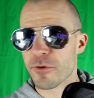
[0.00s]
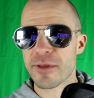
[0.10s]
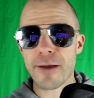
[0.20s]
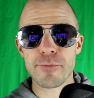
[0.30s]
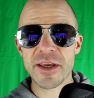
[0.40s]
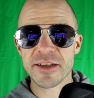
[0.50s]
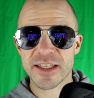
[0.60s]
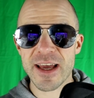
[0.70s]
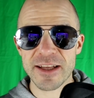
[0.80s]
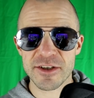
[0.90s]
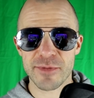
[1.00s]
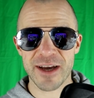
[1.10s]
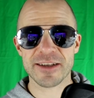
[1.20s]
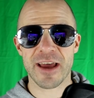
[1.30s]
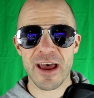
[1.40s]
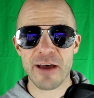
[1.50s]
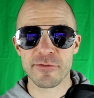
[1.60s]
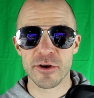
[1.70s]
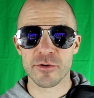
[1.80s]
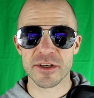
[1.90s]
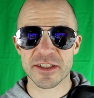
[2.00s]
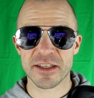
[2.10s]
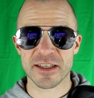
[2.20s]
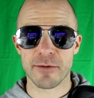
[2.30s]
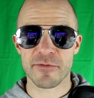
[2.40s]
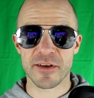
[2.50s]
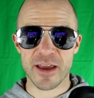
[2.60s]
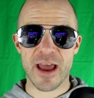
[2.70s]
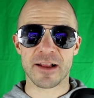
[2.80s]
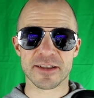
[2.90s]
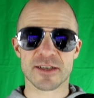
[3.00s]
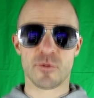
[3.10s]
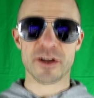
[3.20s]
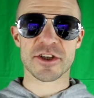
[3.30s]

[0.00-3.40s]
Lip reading: With that being said, you might have noticed something else,